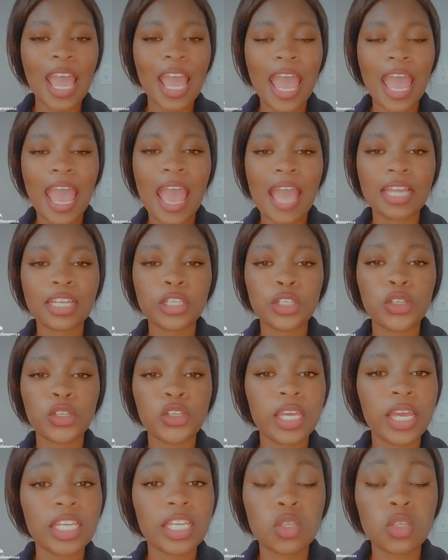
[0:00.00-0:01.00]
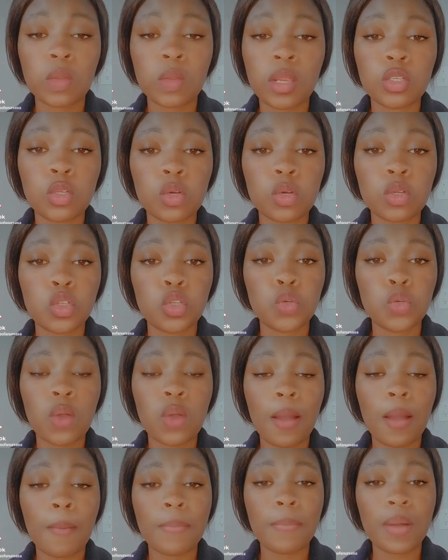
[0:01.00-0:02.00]
and today I just want to talk to you
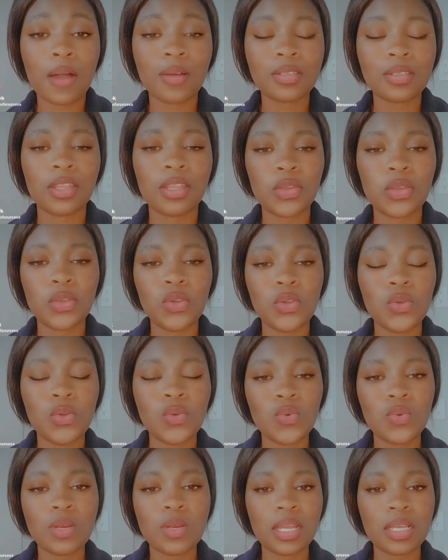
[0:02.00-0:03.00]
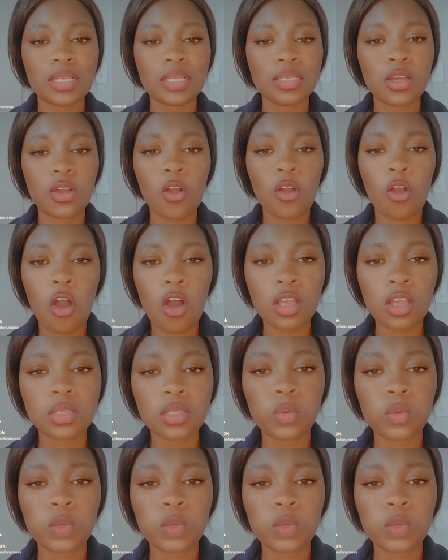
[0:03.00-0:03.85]
about the new nursing course,